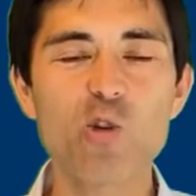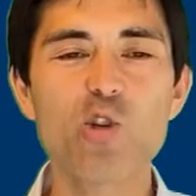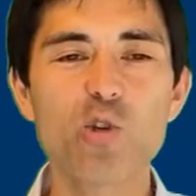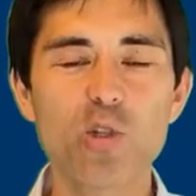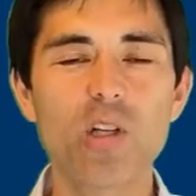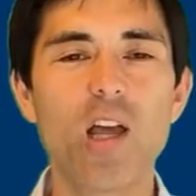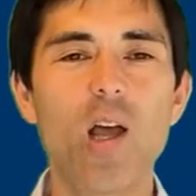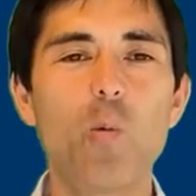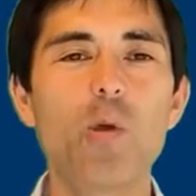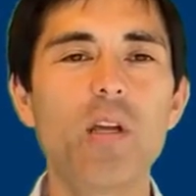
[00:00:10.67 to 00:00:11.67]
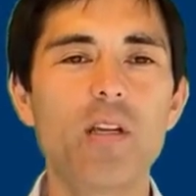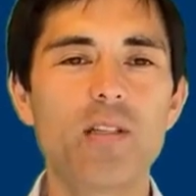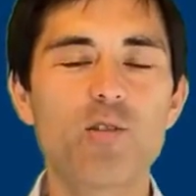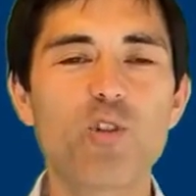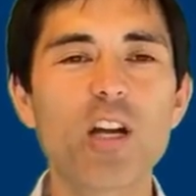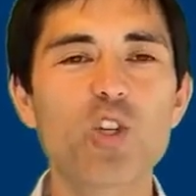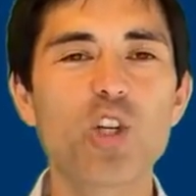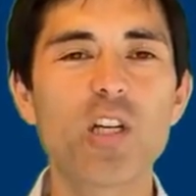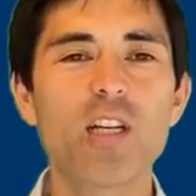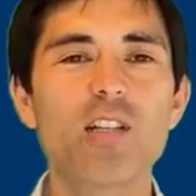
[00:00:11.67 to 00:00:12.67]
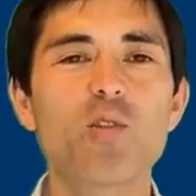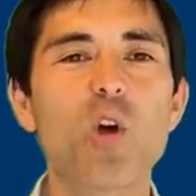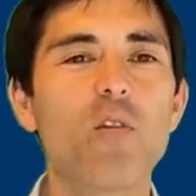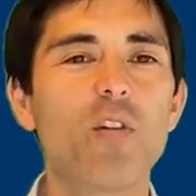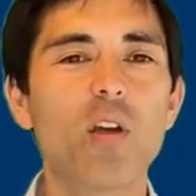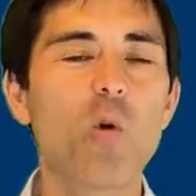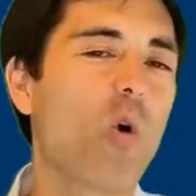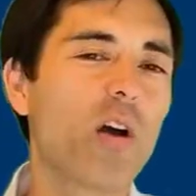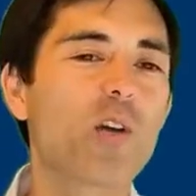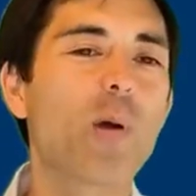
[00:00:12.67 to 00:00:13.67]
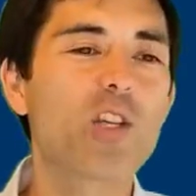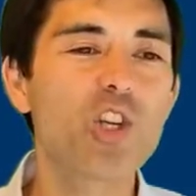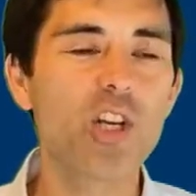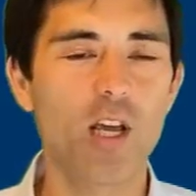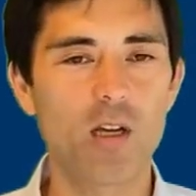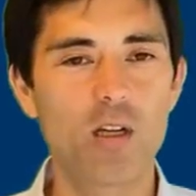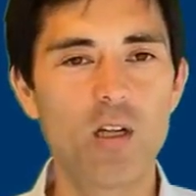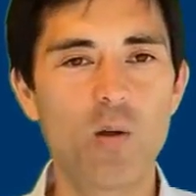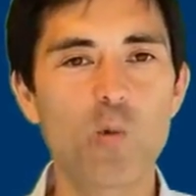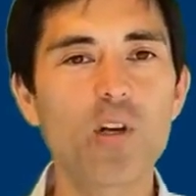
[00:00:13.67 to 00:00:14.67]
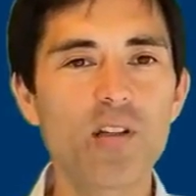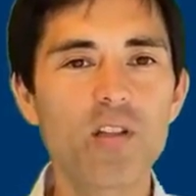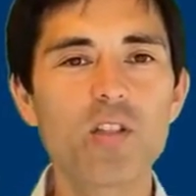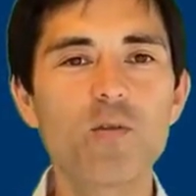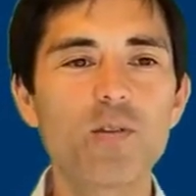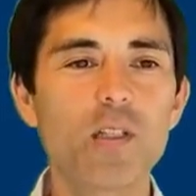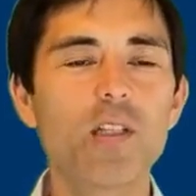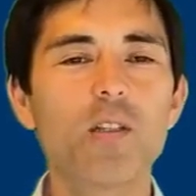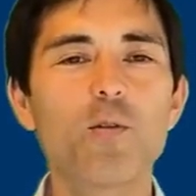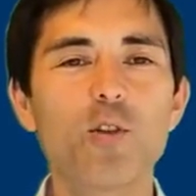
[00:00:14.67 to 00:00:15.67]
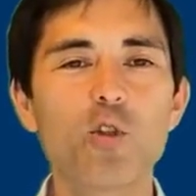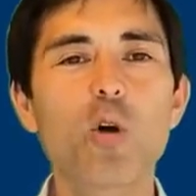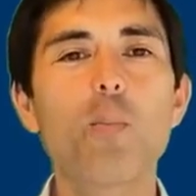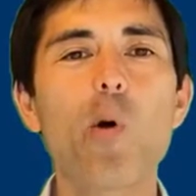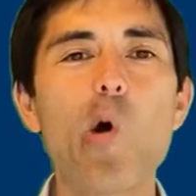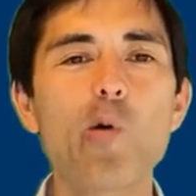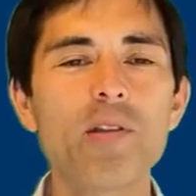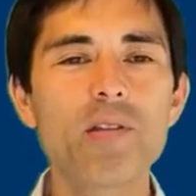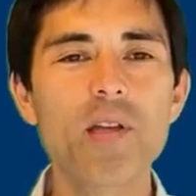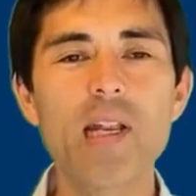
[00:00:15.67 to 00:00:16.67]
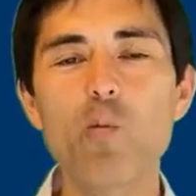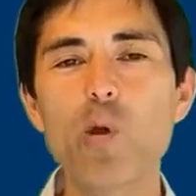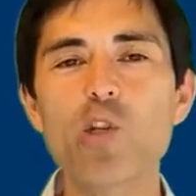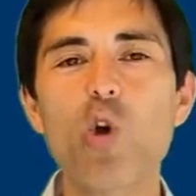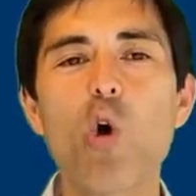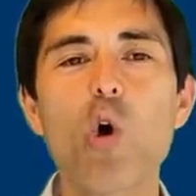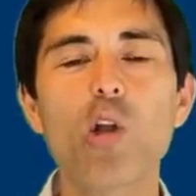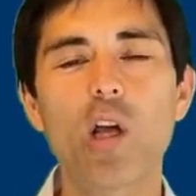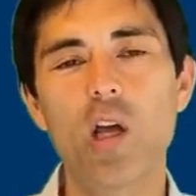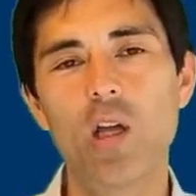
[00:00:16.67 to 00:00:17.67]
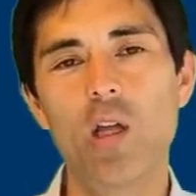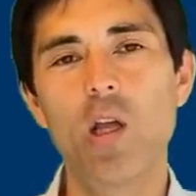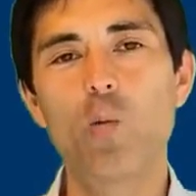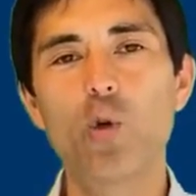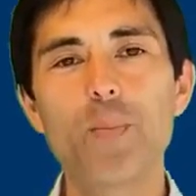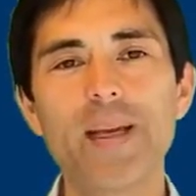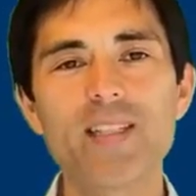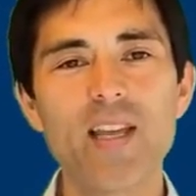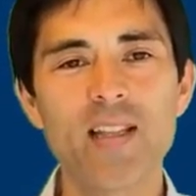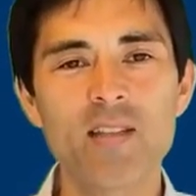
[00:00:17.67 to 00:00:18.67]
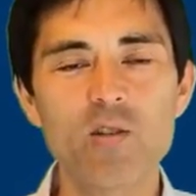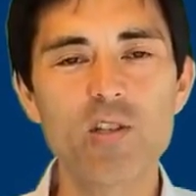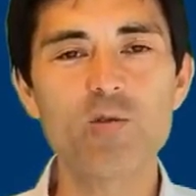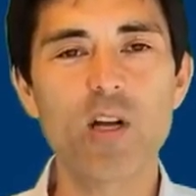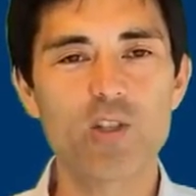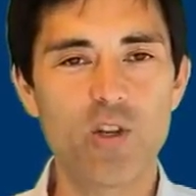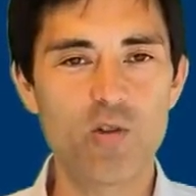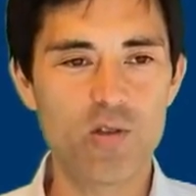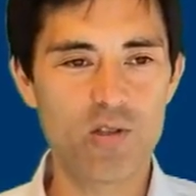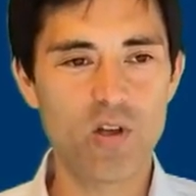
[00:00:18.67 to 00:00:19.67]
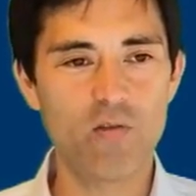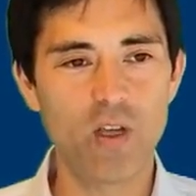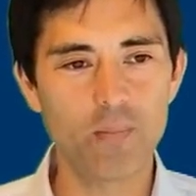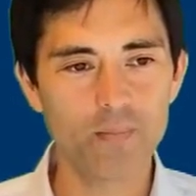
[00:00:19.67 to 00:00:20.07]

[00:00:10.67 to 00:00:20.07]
should we structure a survey or a questionnaire? What are the different components, and in which order will it make sense to structure your survey?